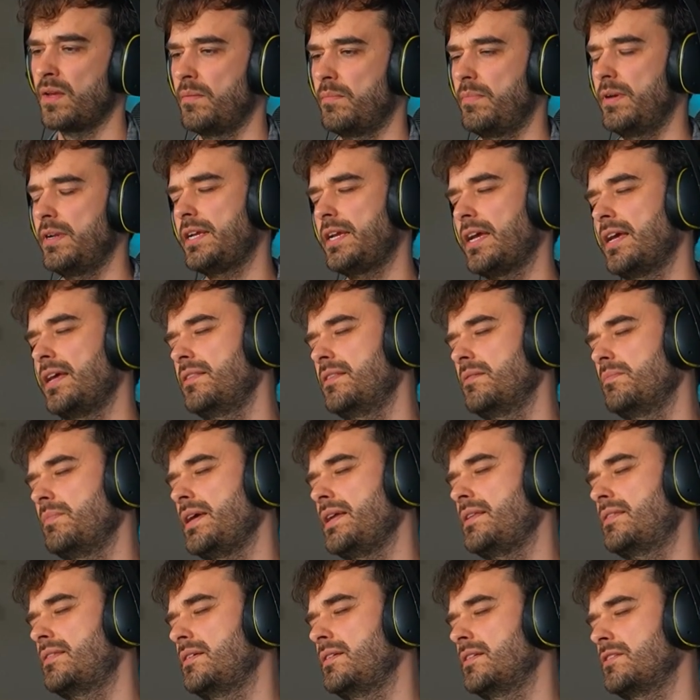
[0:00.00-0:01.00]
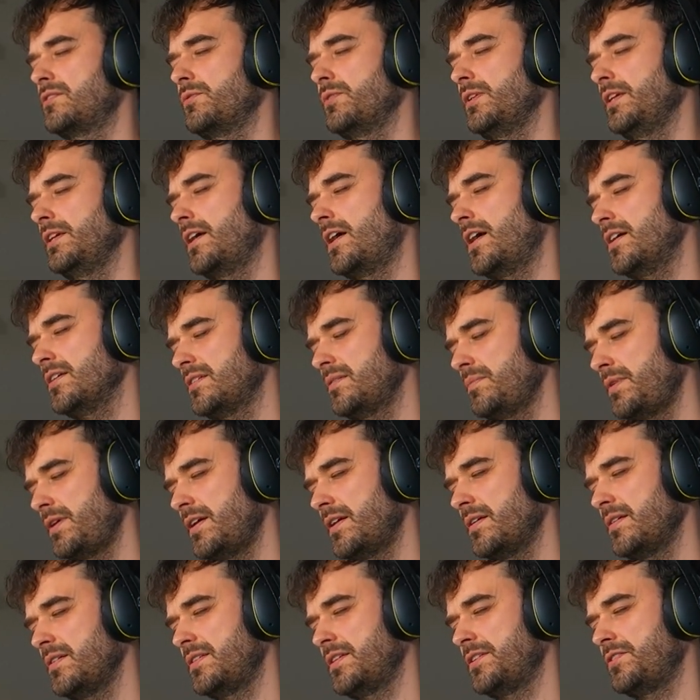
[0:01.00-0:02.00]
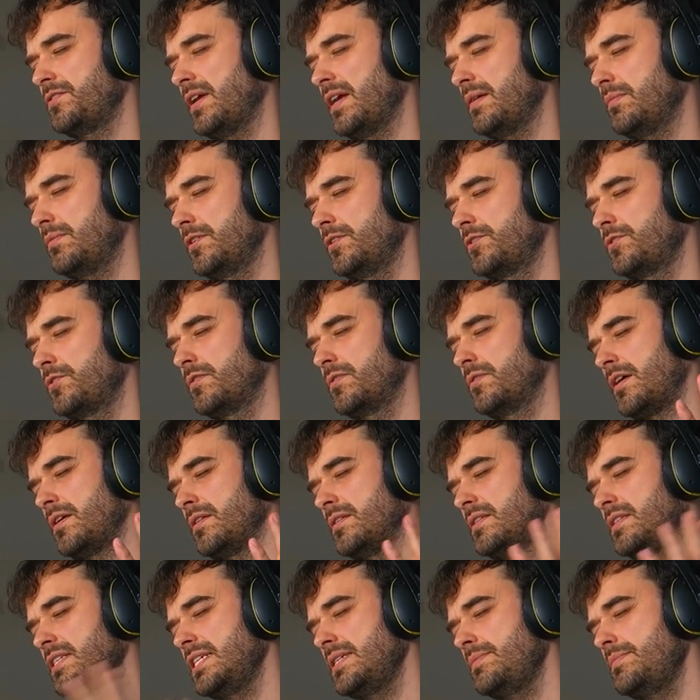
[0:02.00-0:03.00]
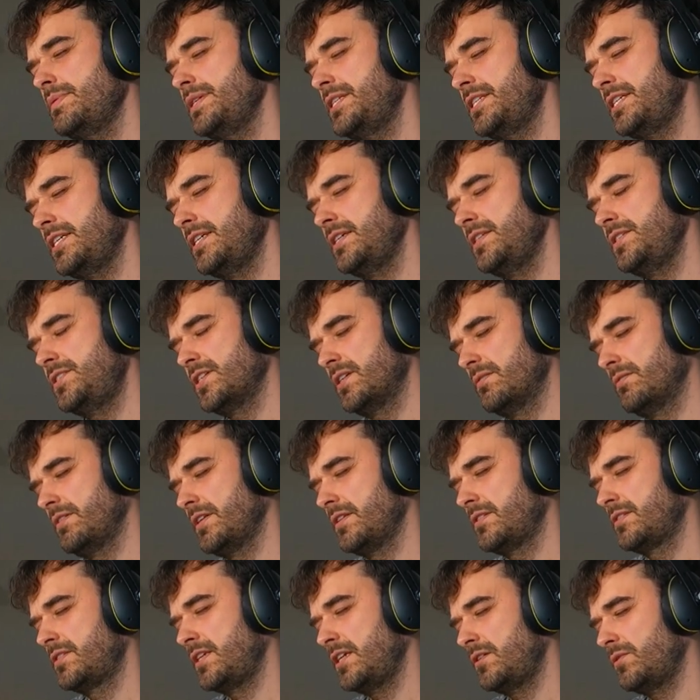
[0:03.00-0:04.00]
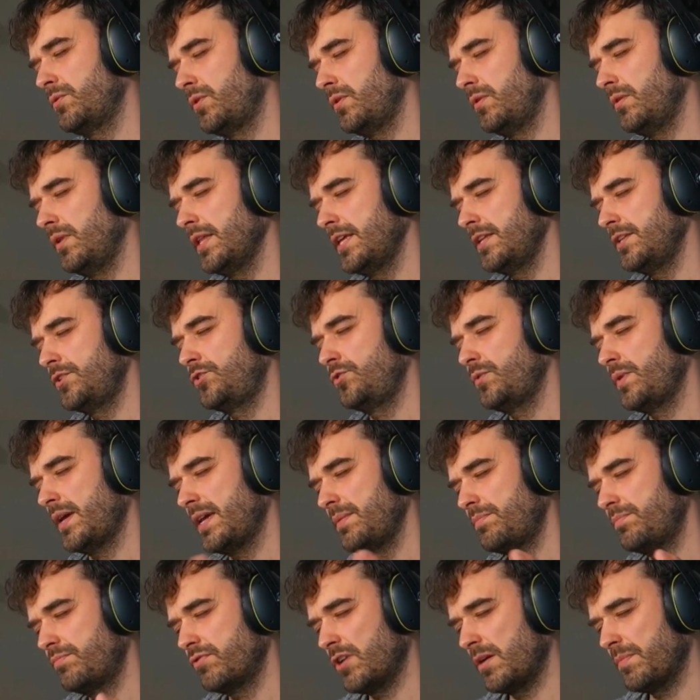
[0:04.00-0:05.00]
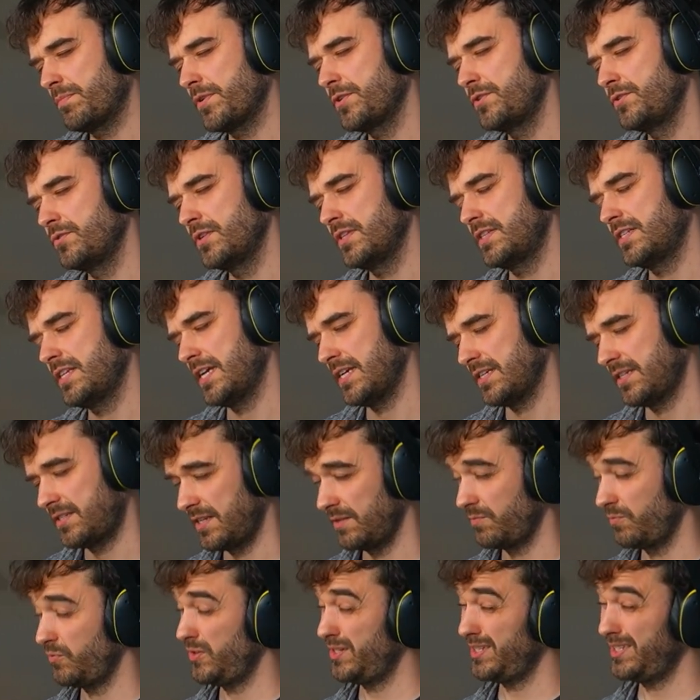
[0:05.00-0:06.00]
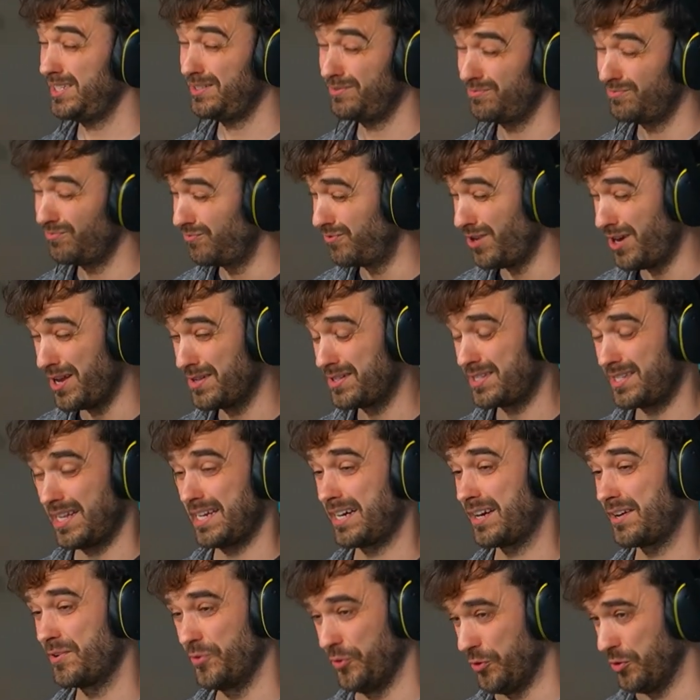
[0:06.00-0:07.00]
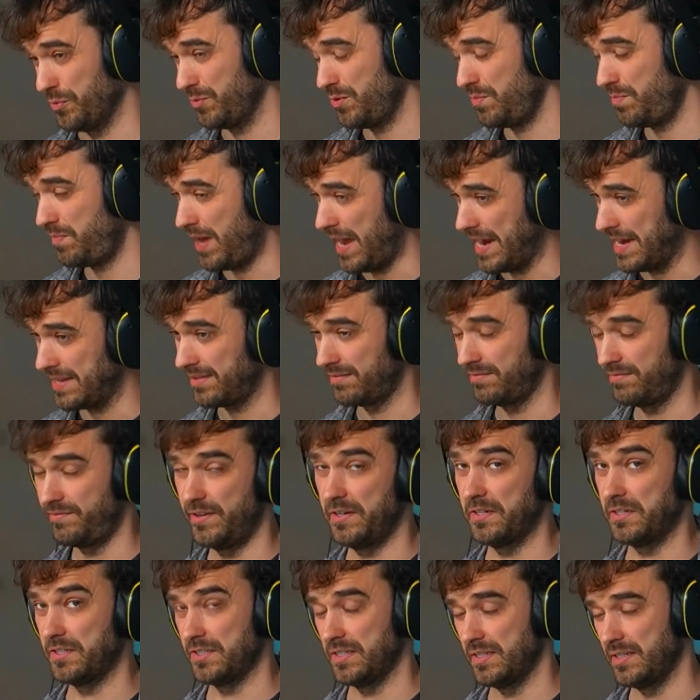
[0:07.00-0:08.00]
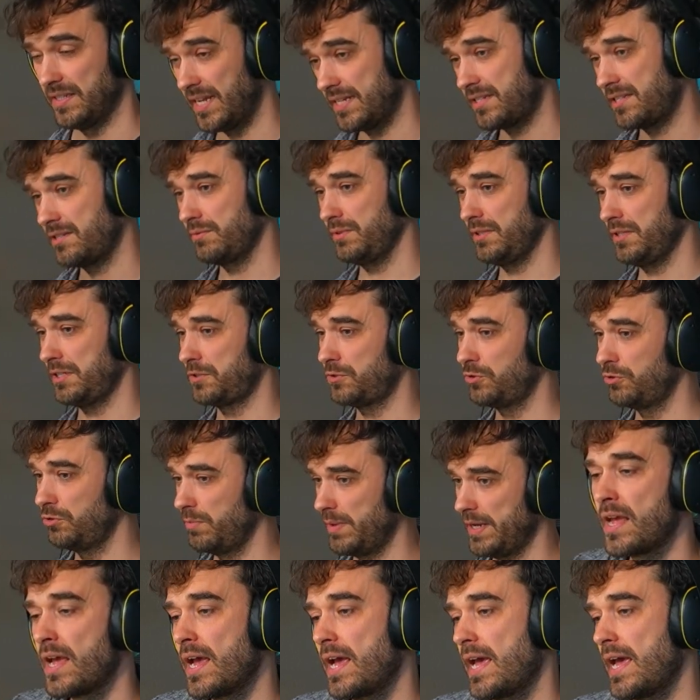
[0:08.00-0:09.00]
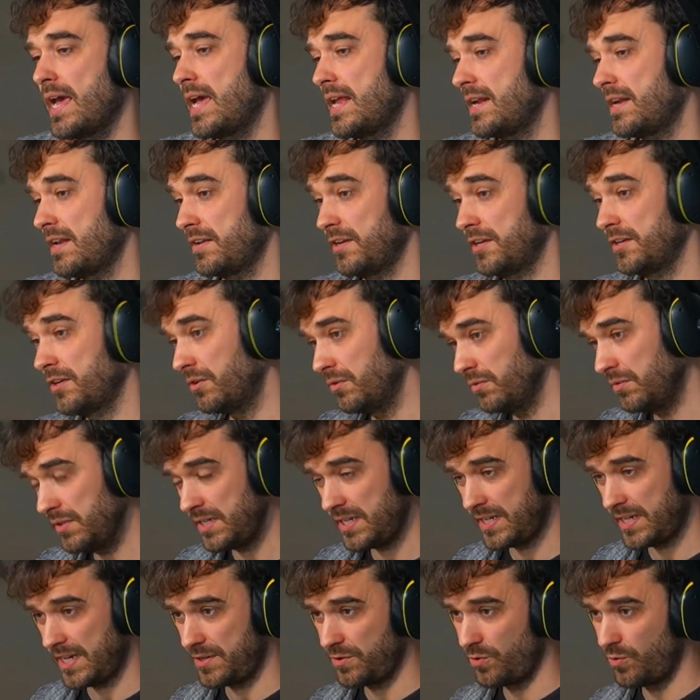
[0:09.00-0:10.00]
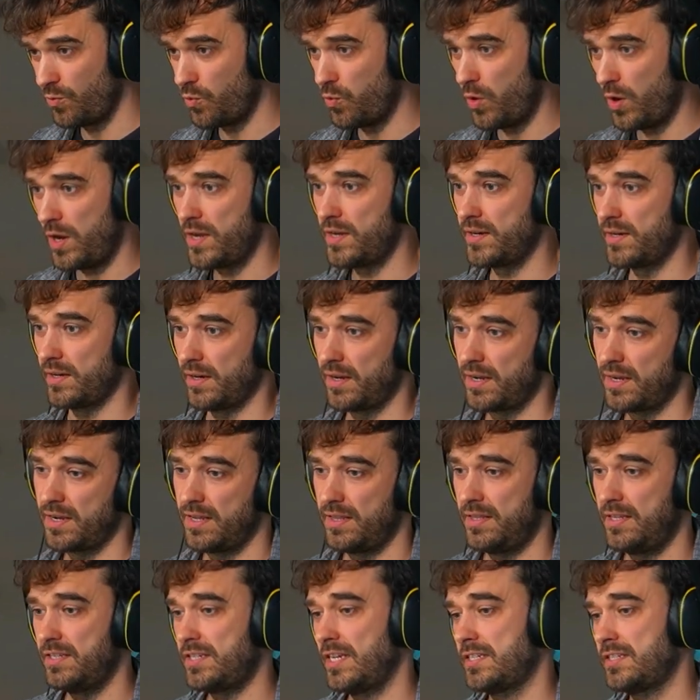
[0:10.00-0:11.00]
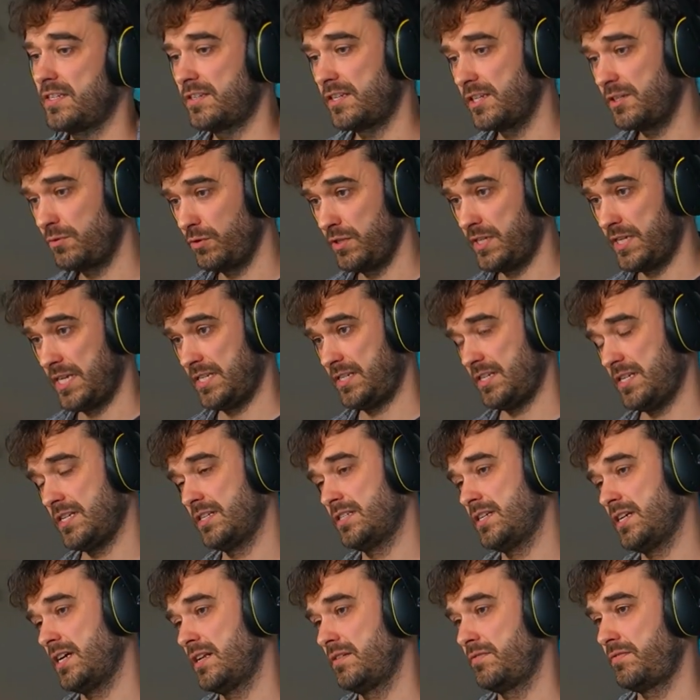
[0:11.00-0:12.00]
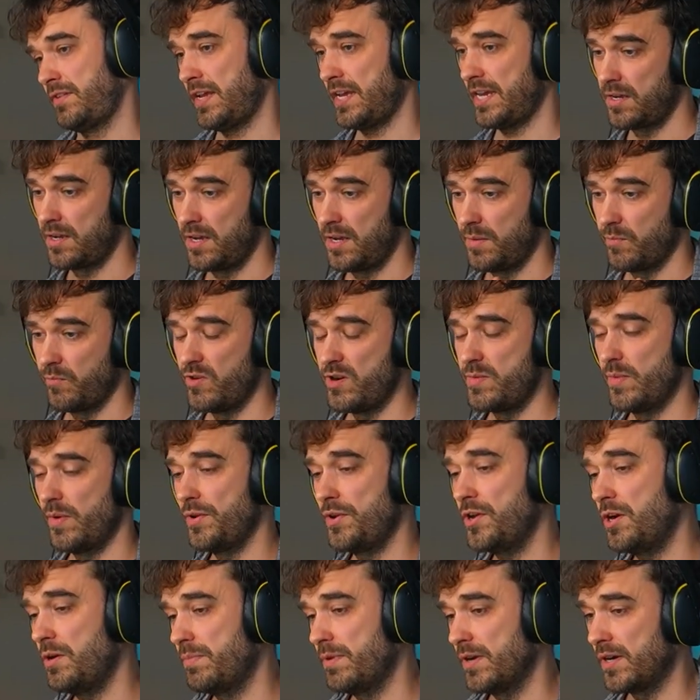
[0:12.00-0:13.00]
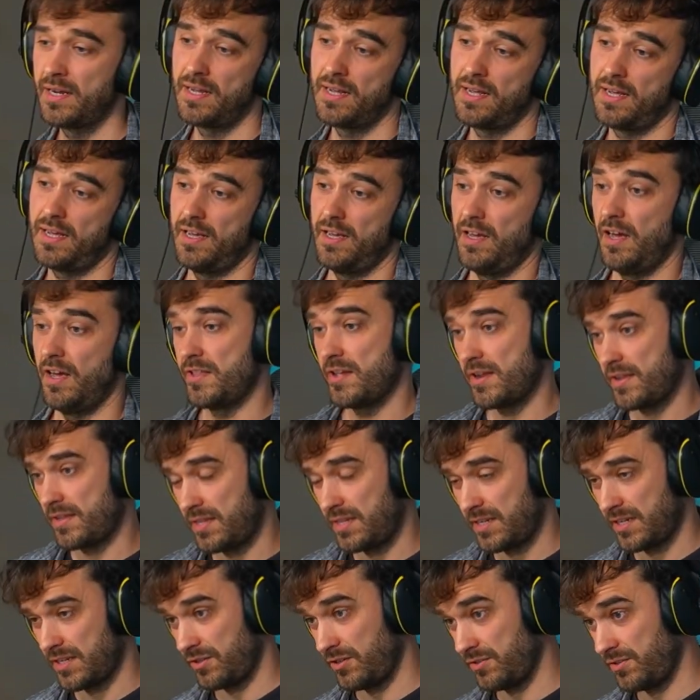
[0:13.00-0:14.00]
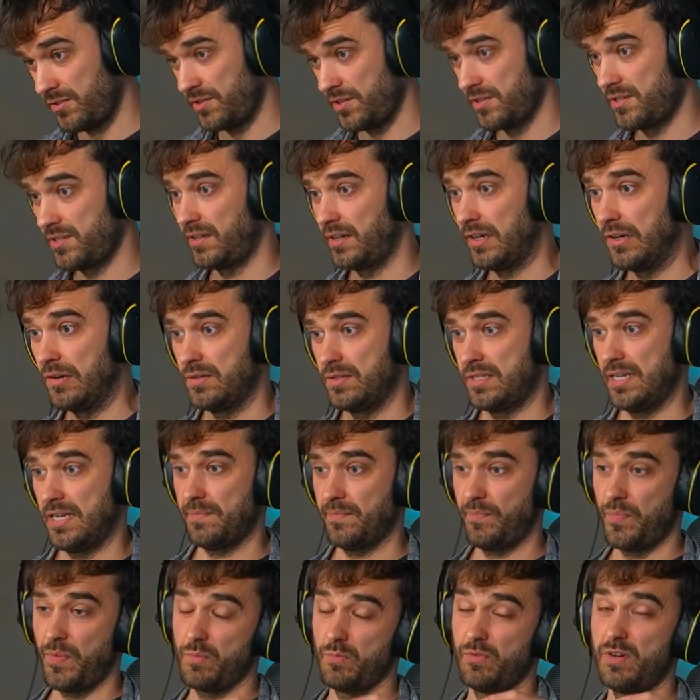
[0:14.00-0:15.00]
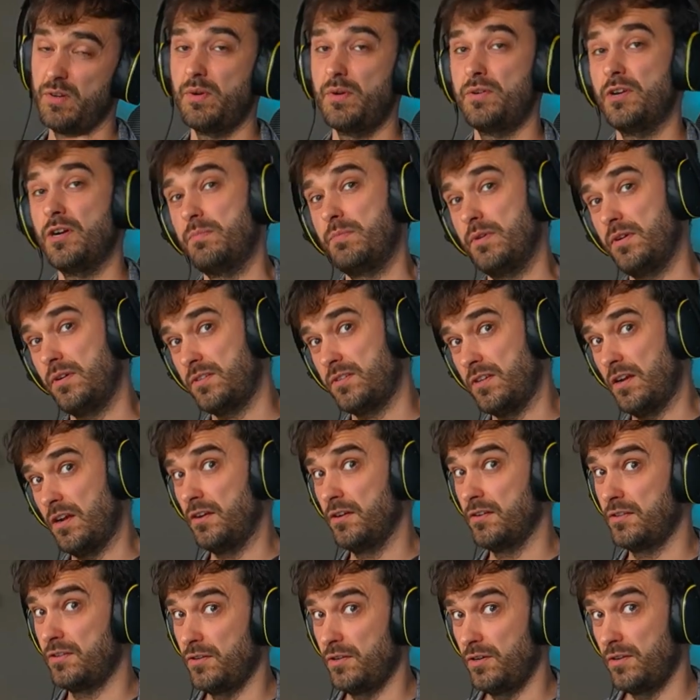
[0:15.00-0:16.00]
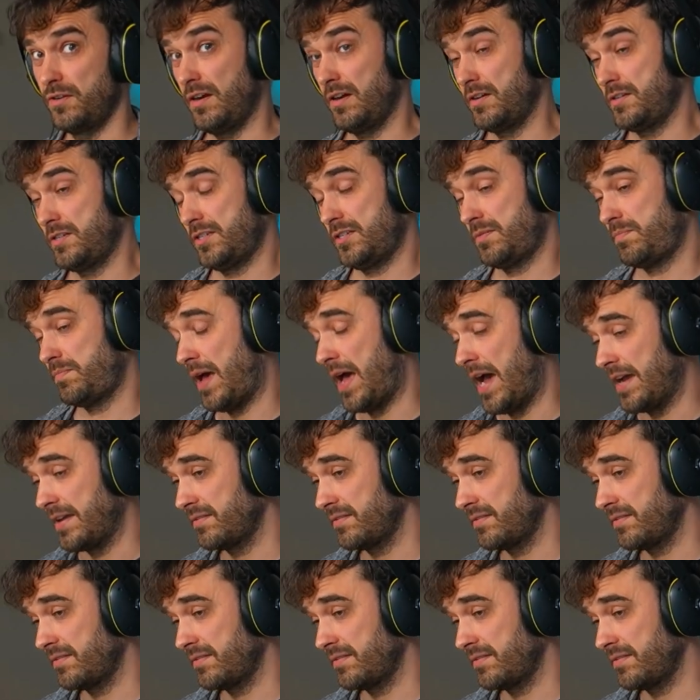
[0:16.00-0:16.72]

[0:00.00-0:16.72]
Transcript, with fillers: But again, the main thing that's really awesome here is that you're able to turn DBT generated SQL into a proper unit test that really runs like a normal Python function. That's the really cool bit. And not only can you run this as a SQL test inside of a Marimo notebook. Uh, another thing that's also good to know is that Marimo notebooks under the hood are just Python